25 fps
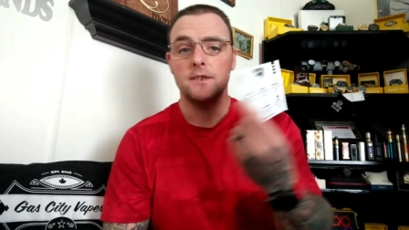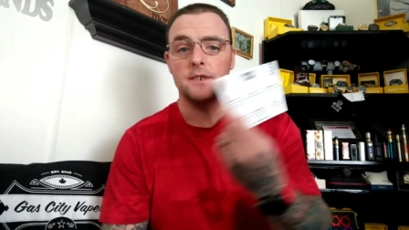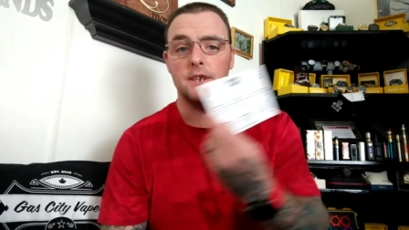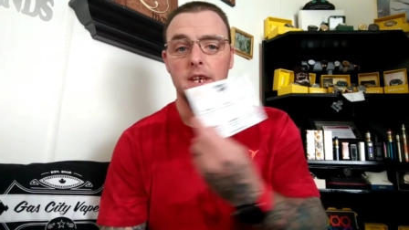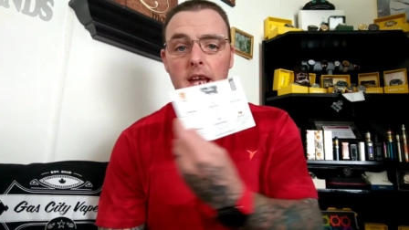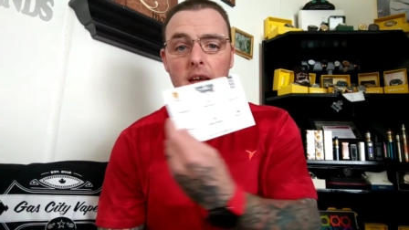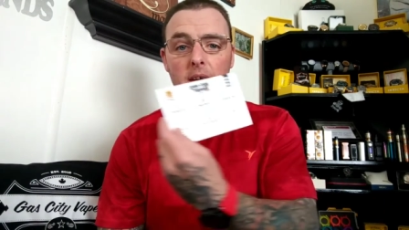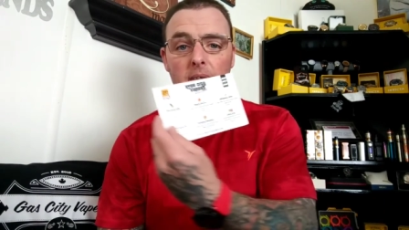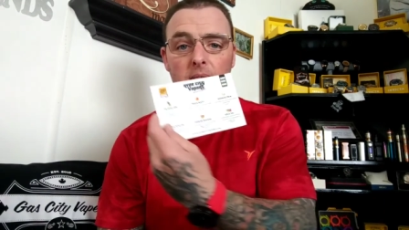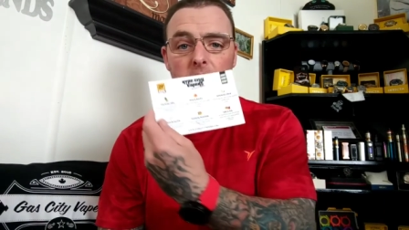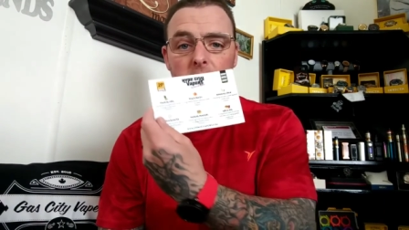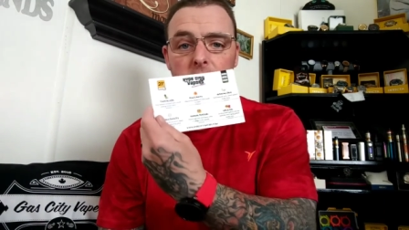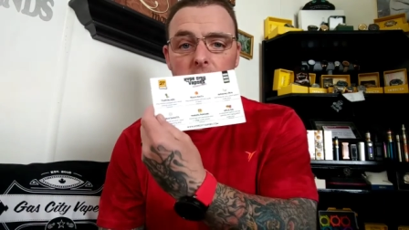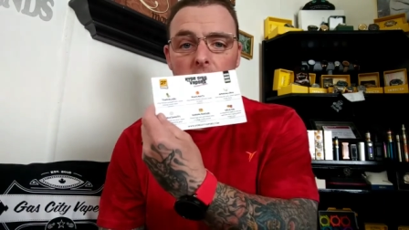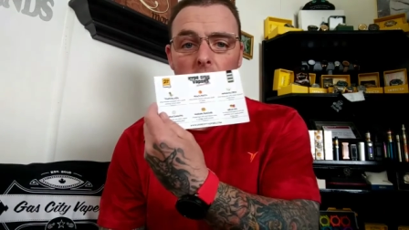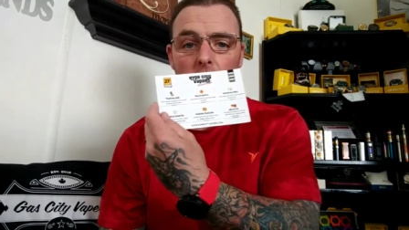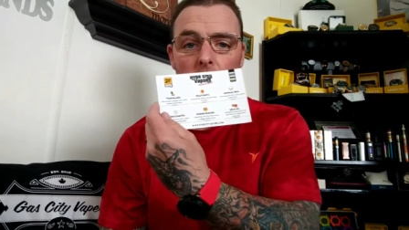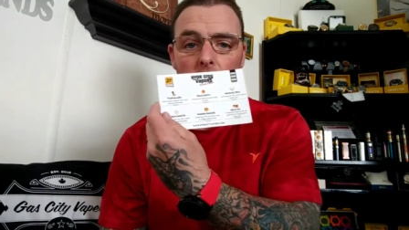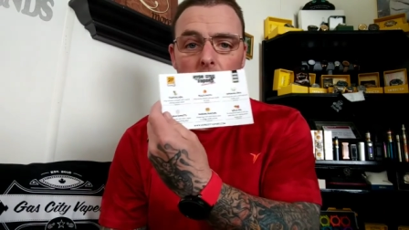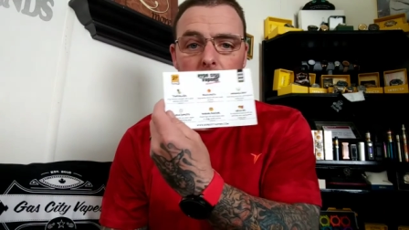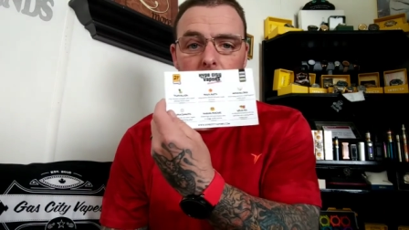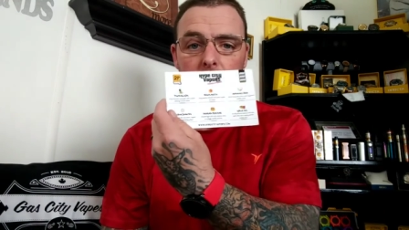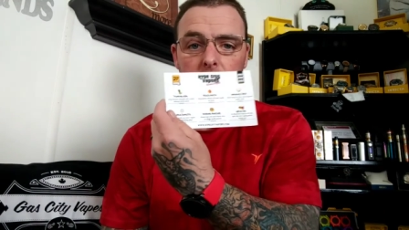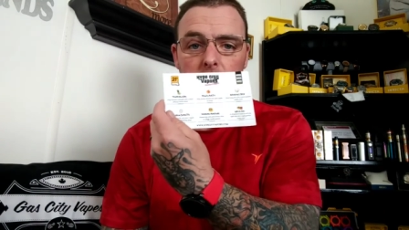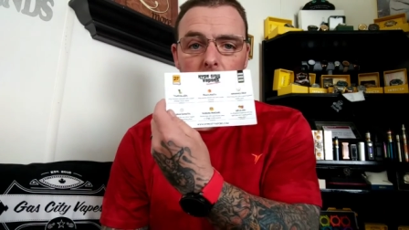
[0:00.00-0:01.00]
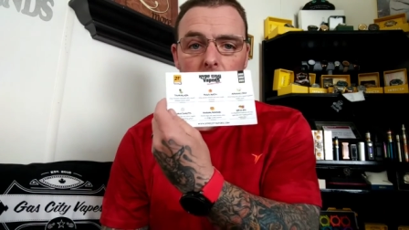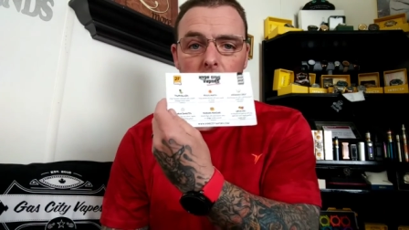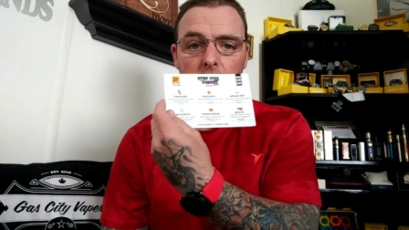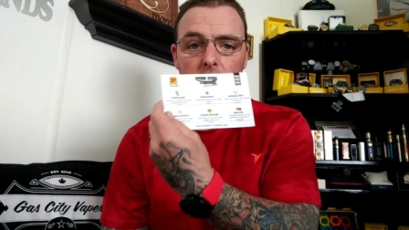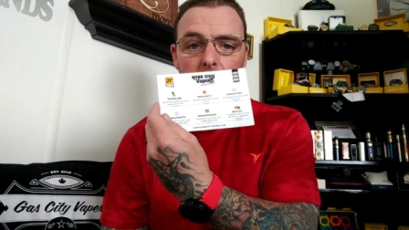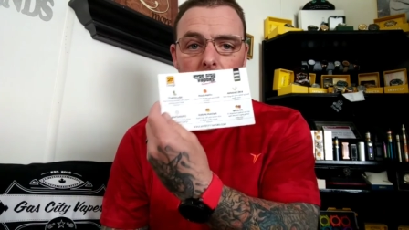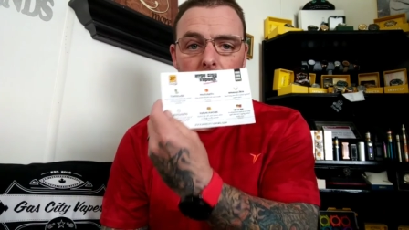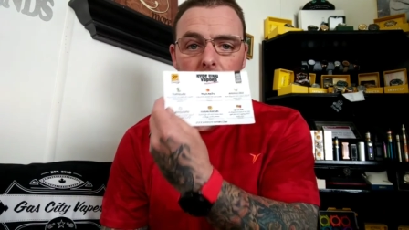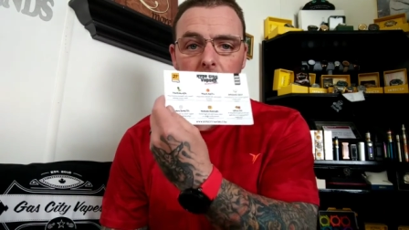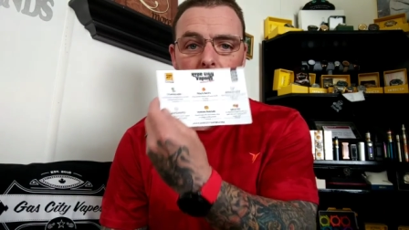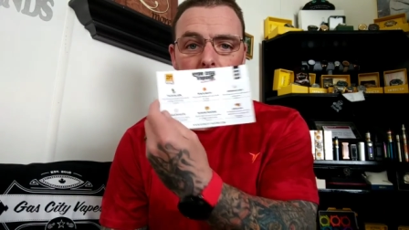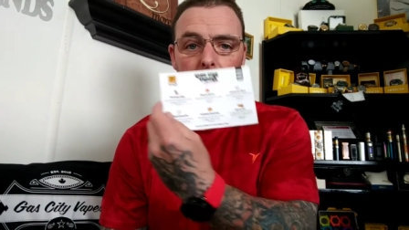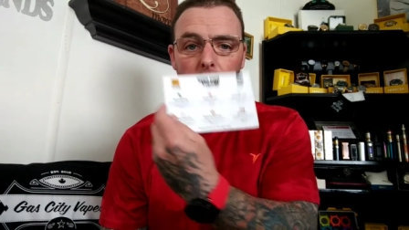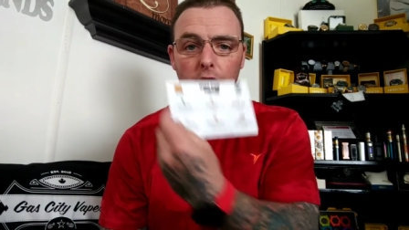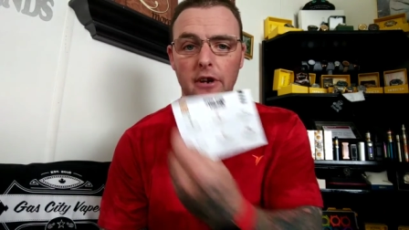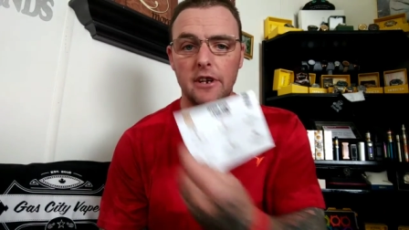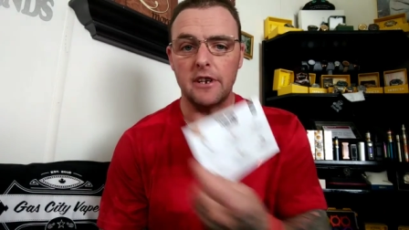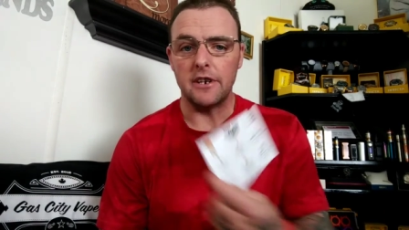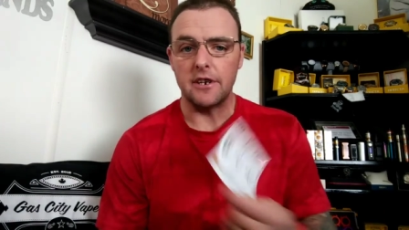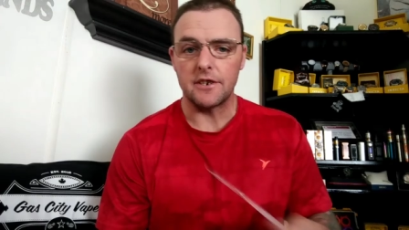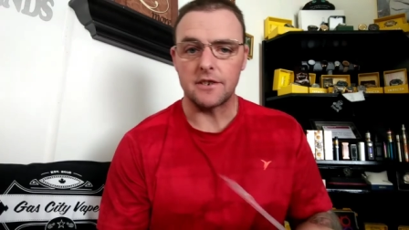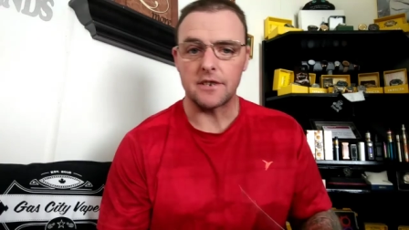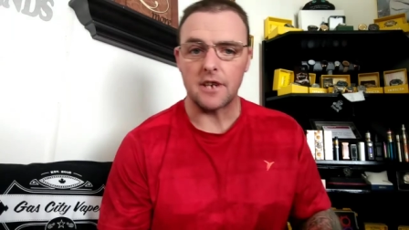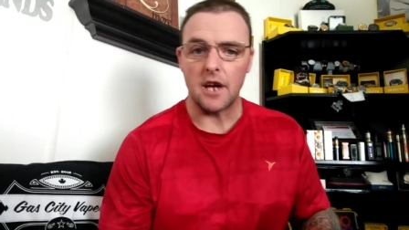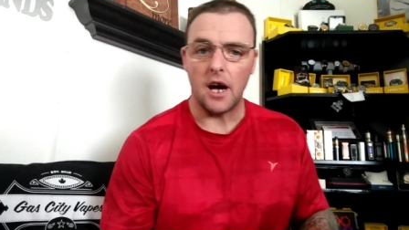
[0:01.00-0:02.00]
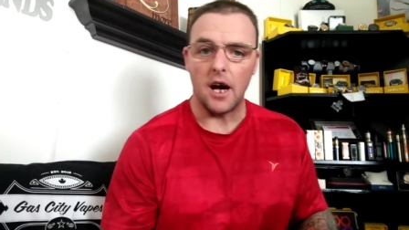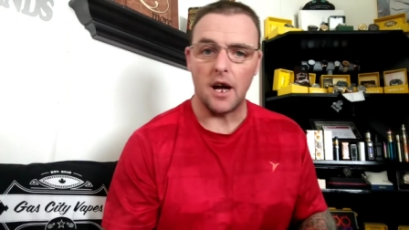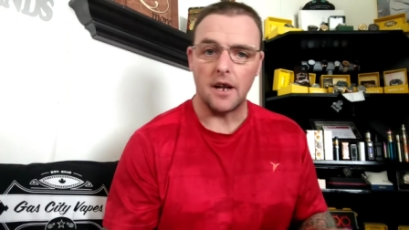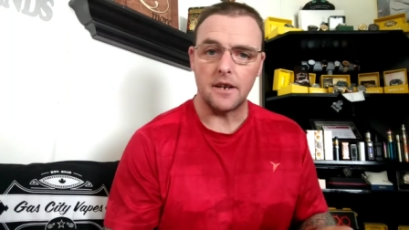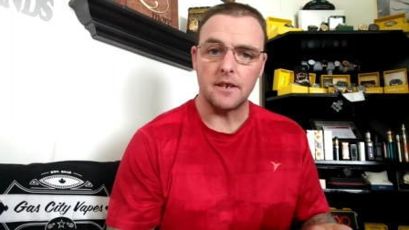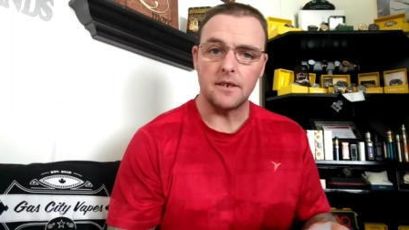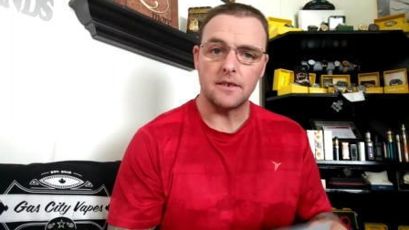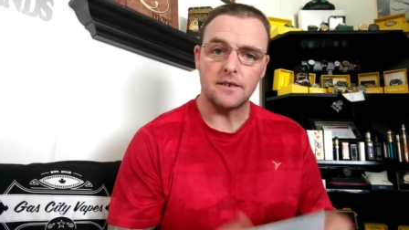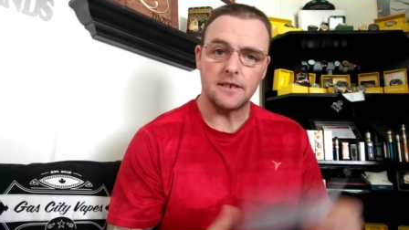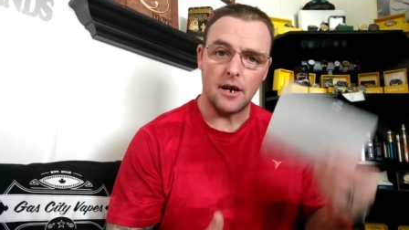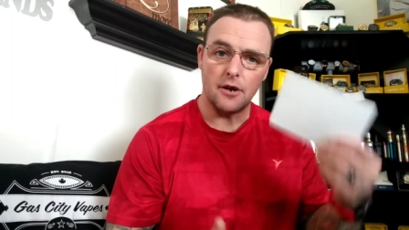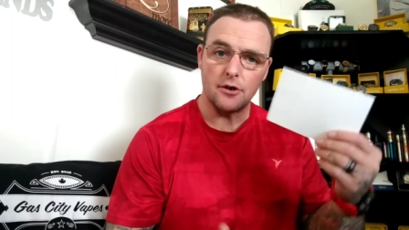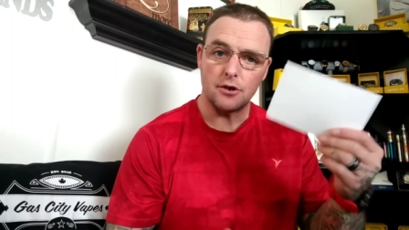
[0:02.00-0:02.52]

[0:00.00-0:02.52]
so you get this card it's like an ingredients card